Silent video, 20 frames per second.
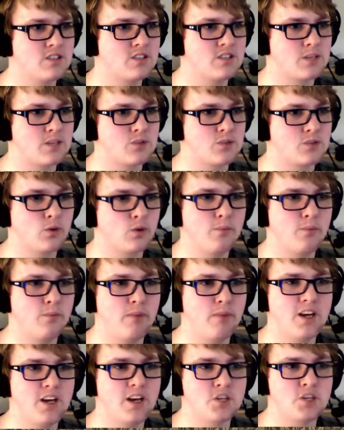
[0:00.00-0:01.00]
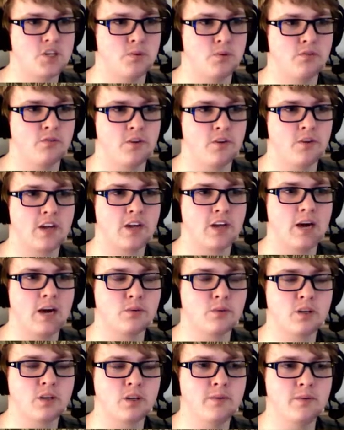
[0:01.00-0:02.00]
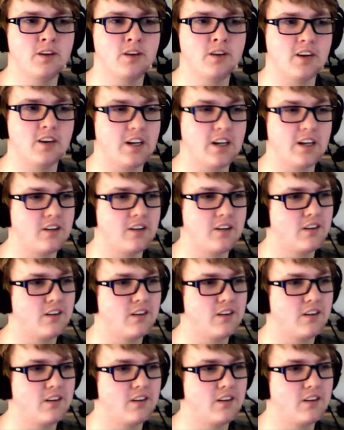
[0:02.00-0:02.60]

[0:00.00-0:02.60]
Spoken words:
subsequent banishment from the goblin community.